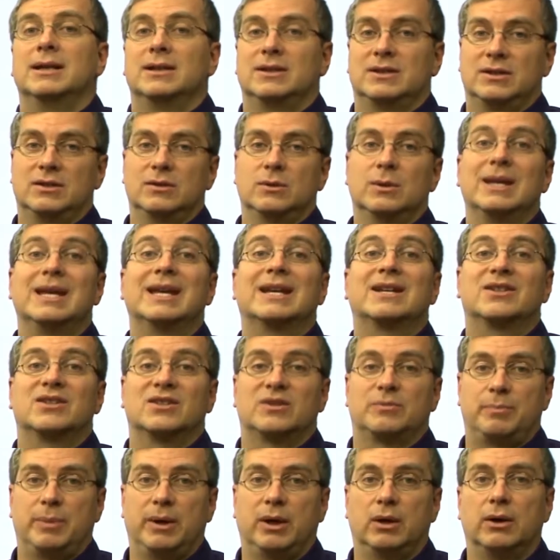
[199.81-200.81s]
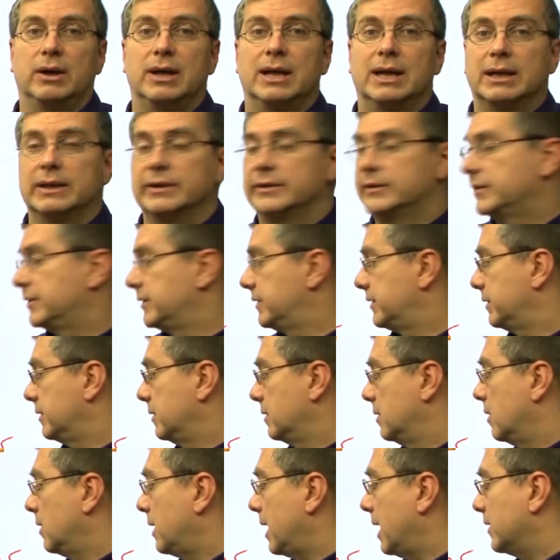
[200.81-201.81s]
to experience.
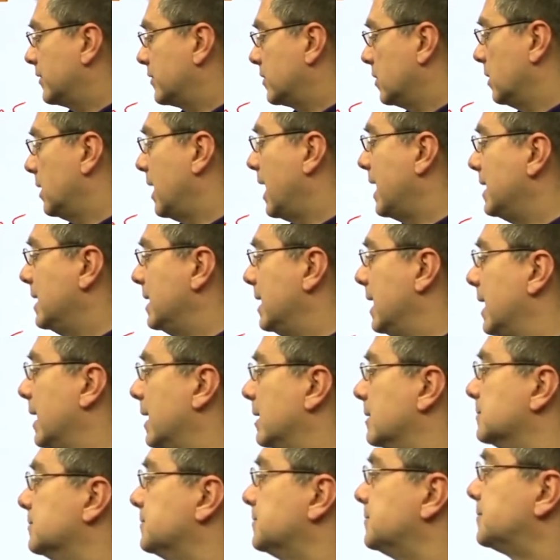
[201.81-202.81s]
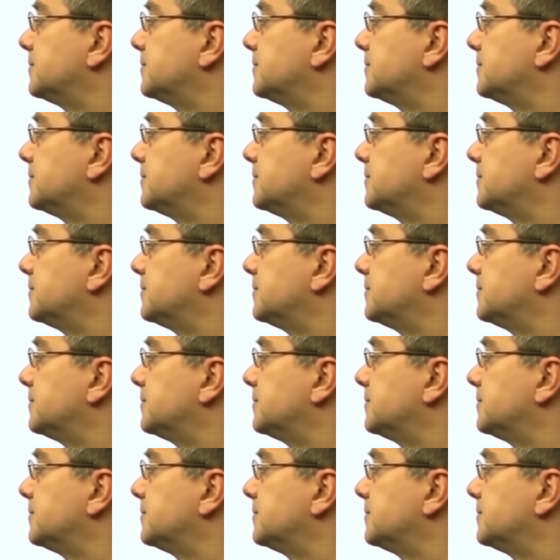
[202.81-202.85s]
Okay, so lightning.